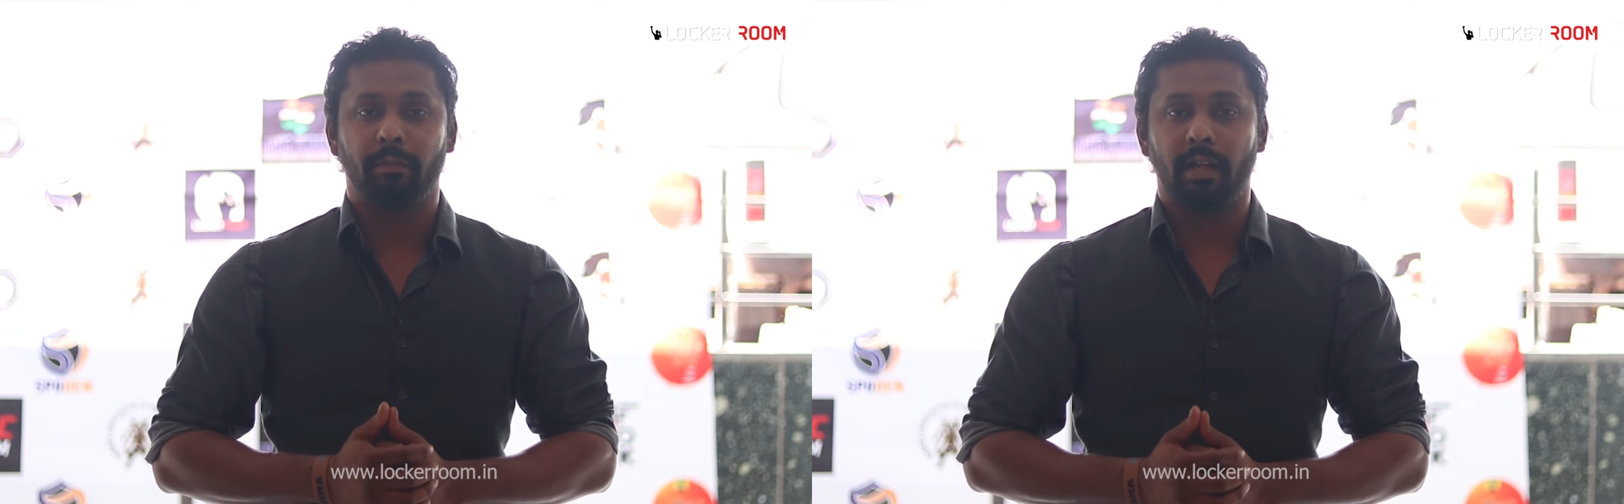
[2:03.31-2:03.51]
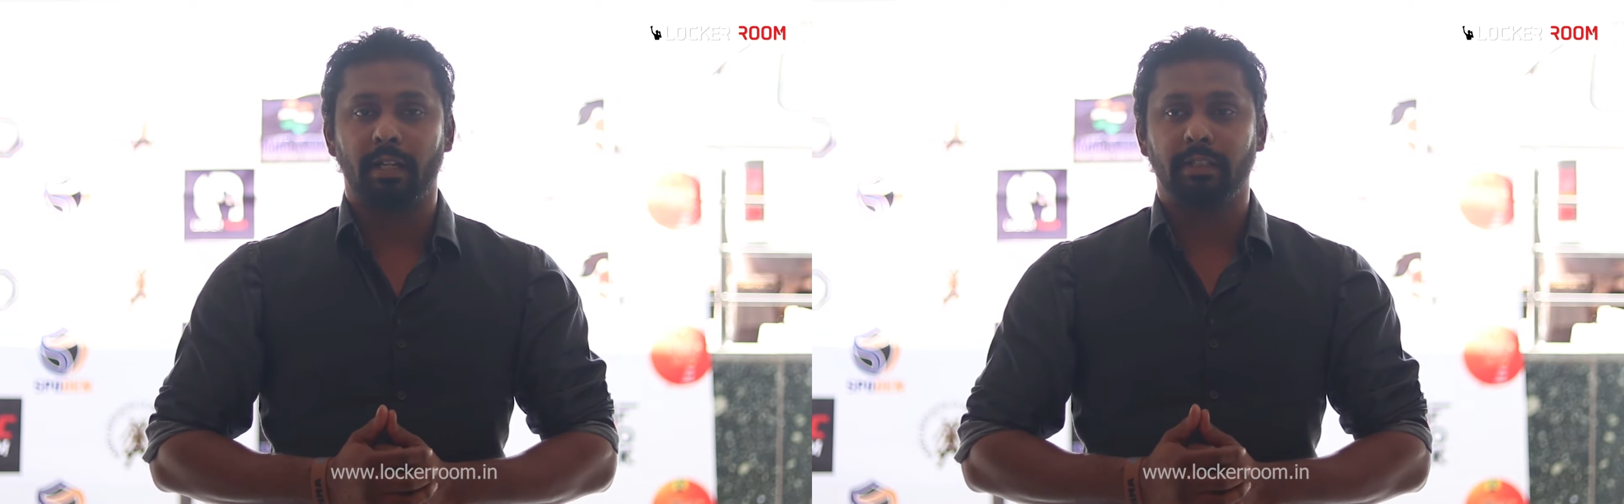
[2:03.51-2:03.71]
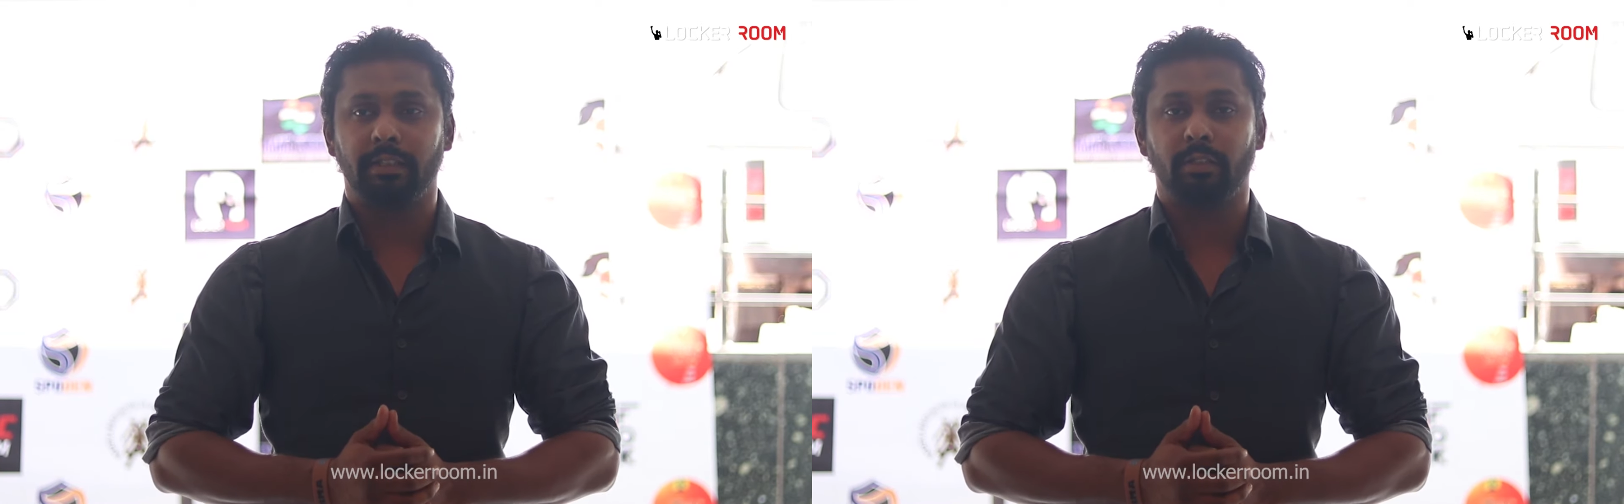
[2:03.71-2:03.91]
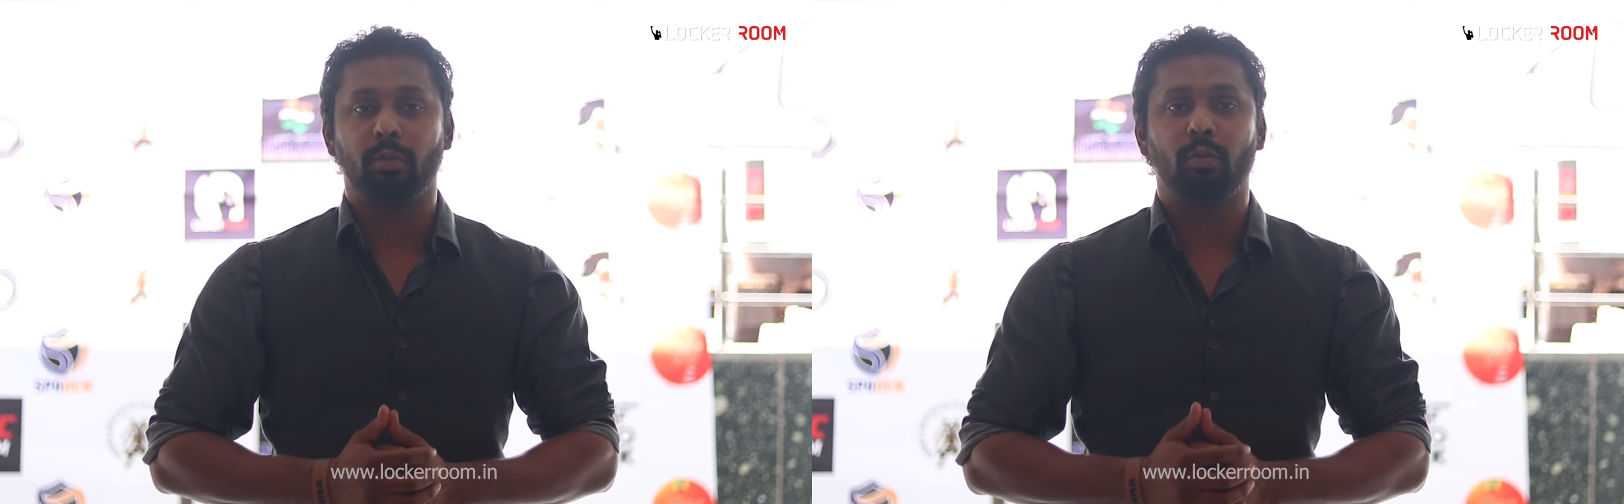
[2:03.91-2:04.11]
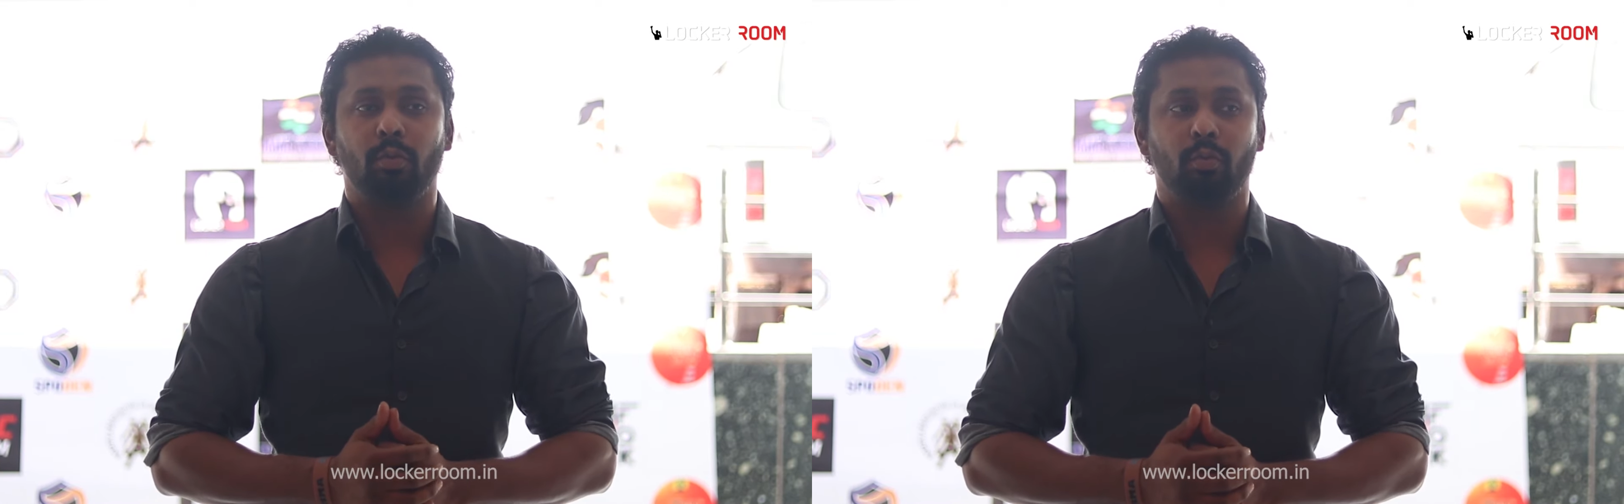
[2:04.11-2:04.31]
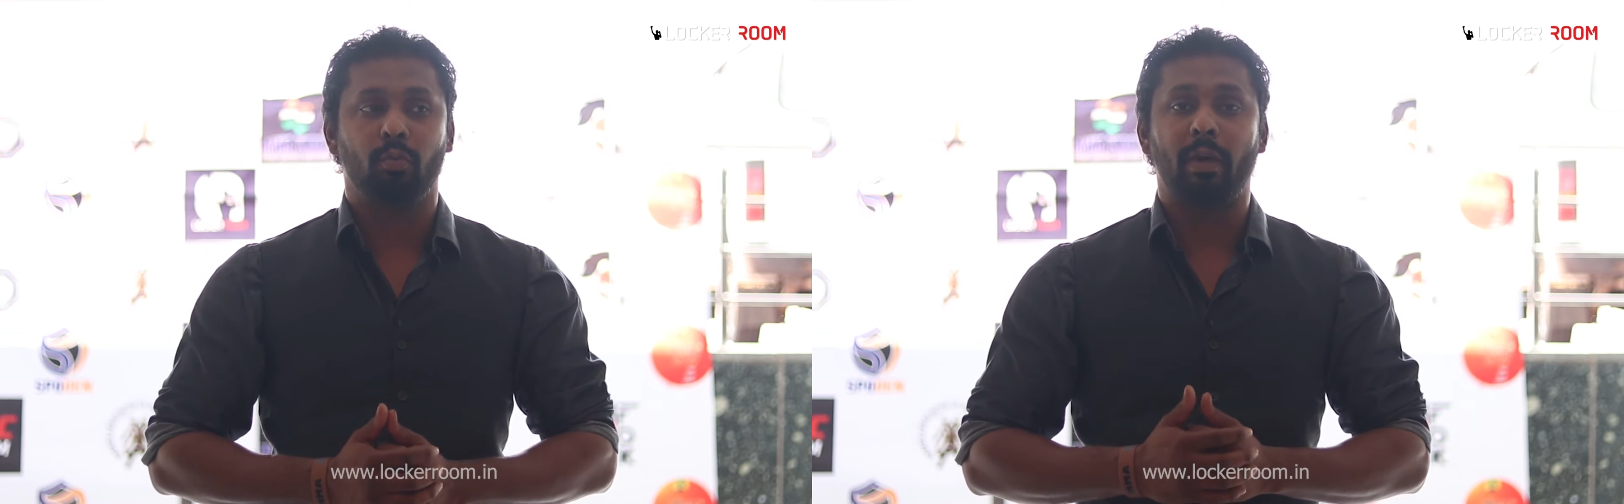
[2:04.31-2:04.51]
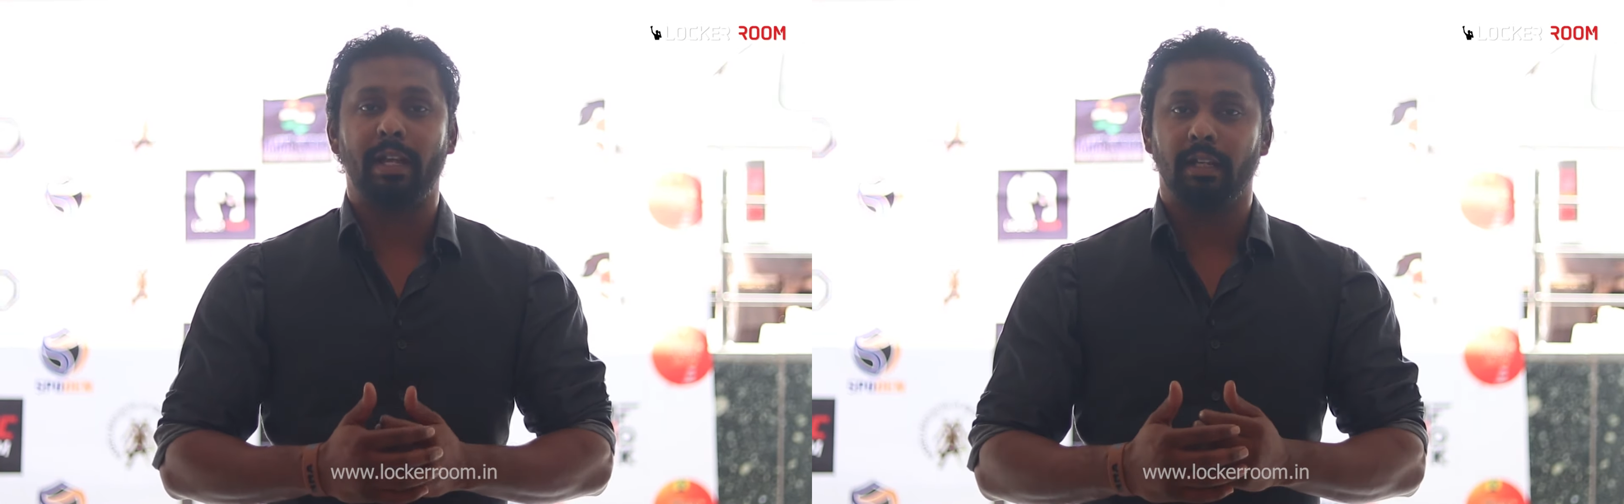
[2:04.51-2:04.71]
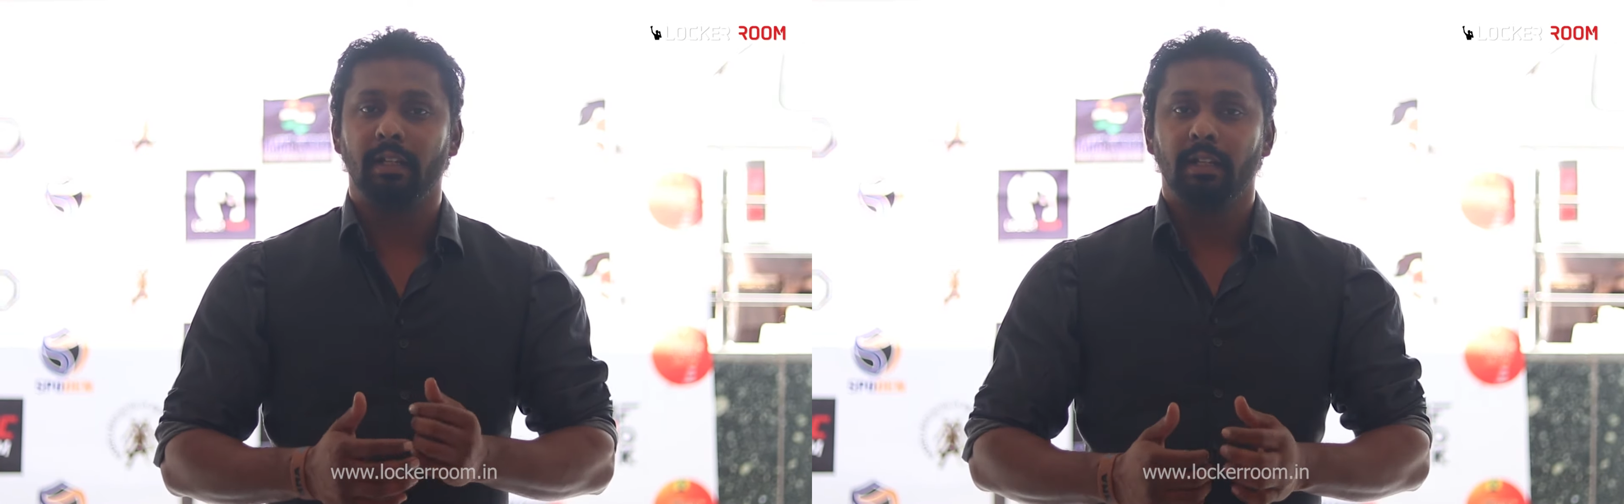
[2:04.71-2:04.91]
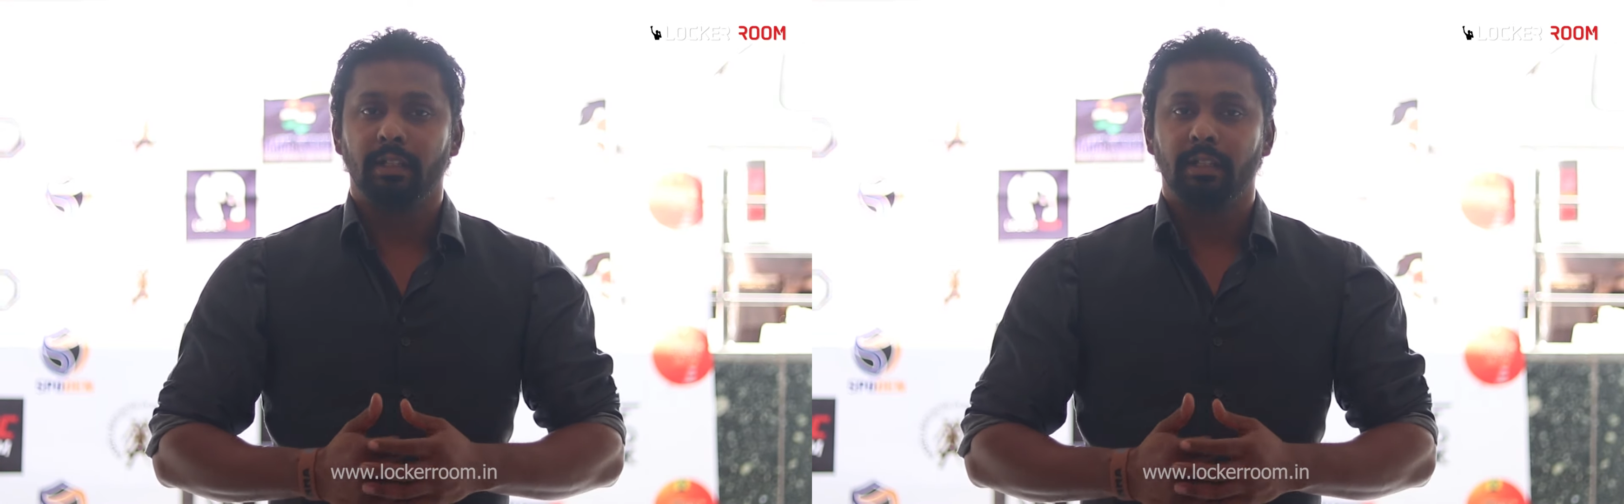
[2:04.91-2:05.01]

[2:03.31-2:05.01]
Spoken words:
to manage and do well.